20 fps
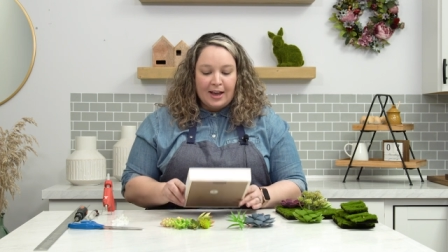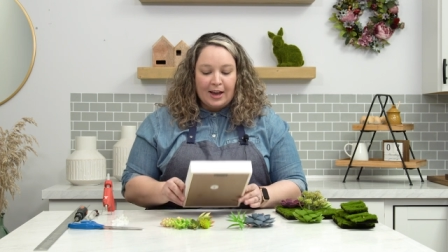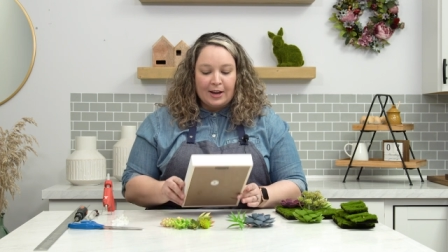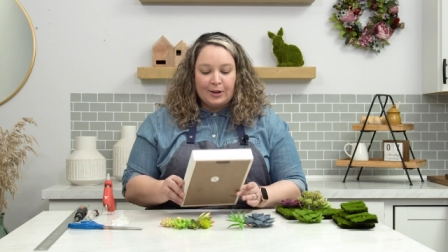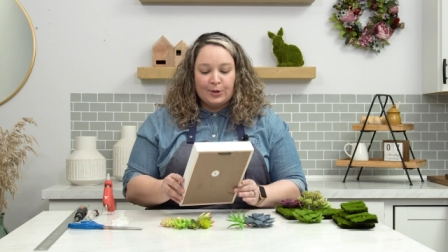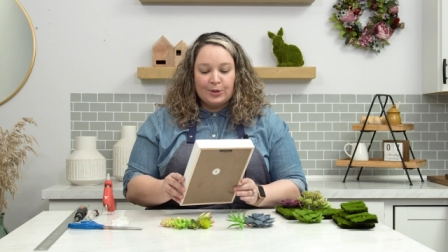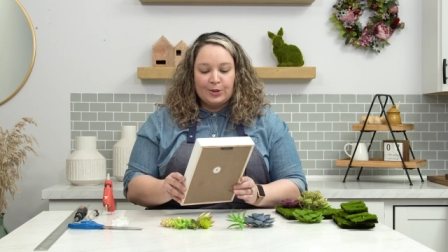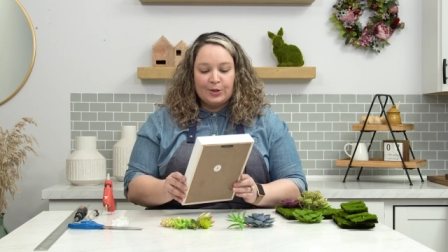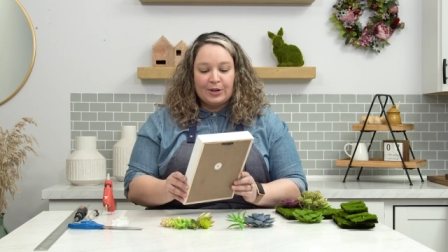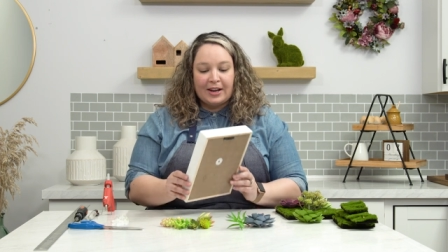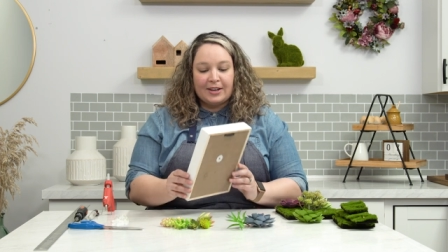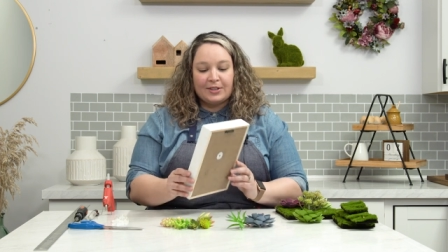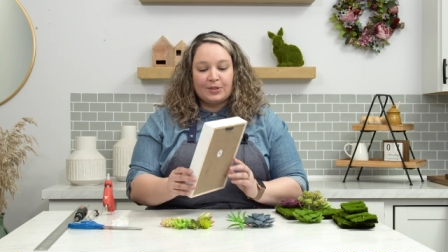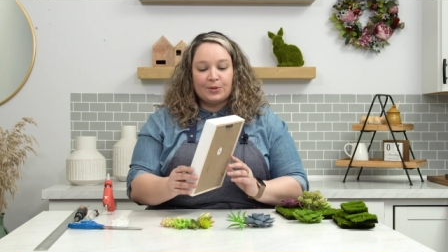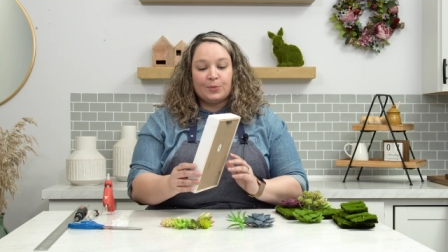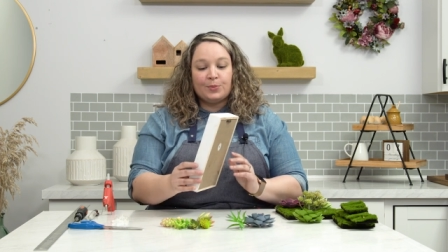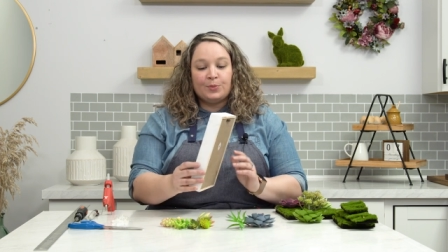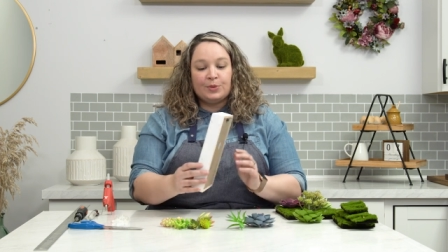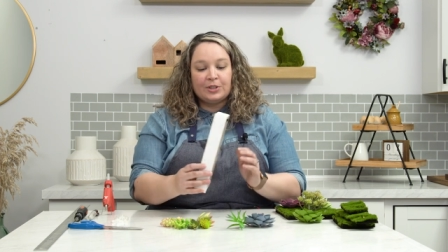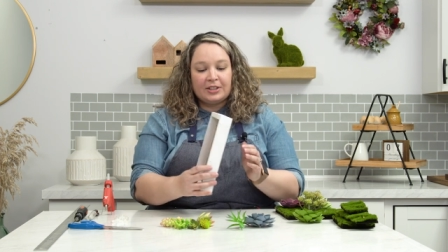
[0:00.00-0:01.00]
I know you guys
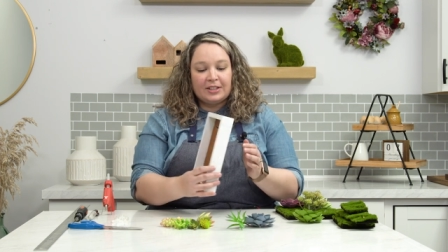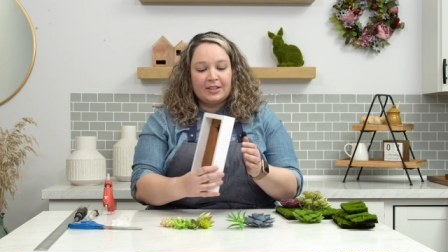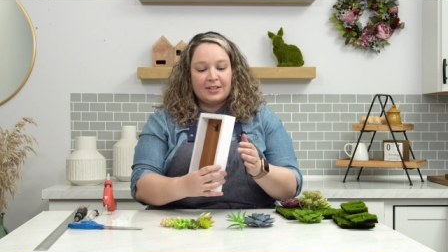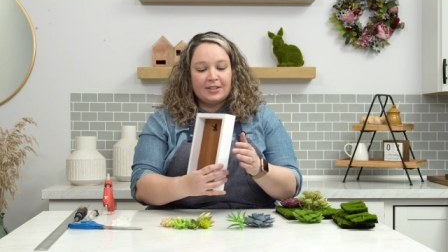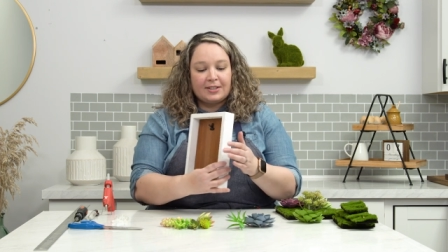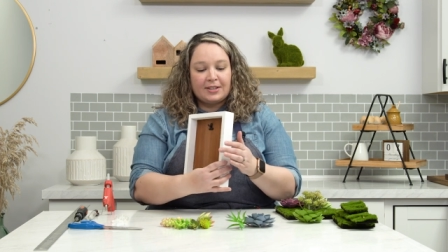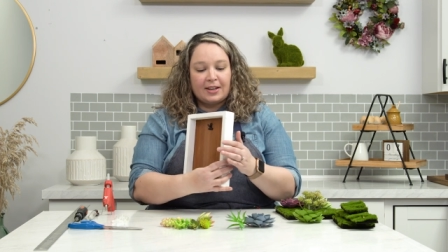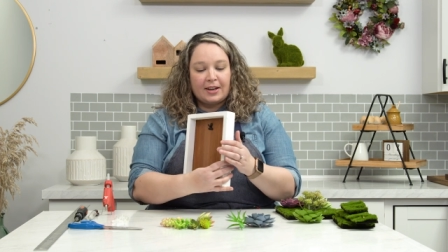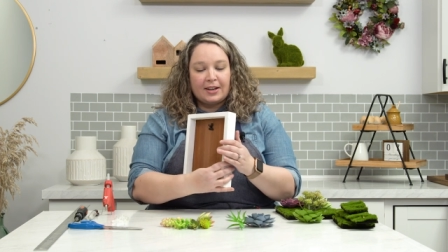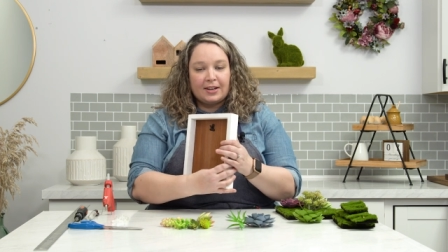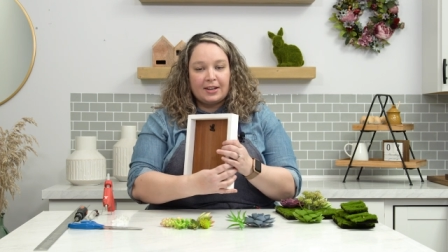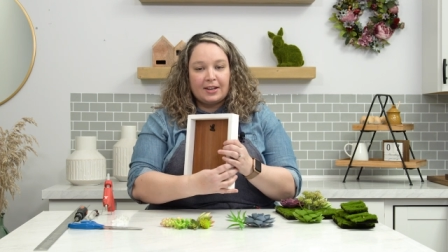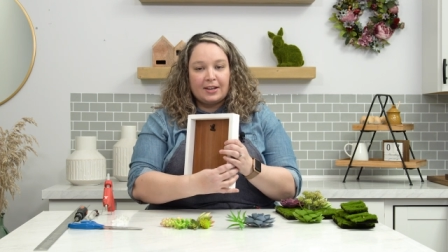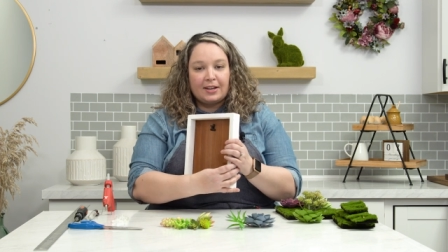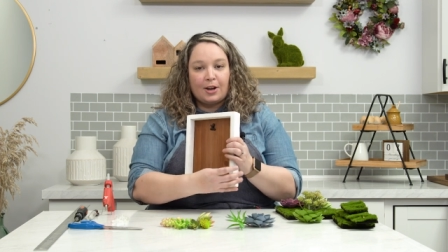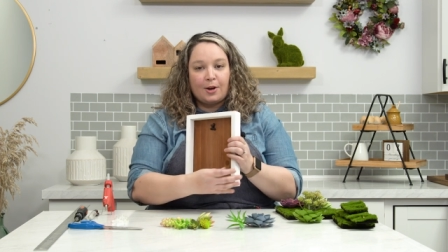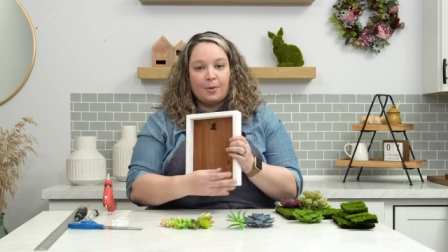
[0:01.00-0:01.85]
are really excited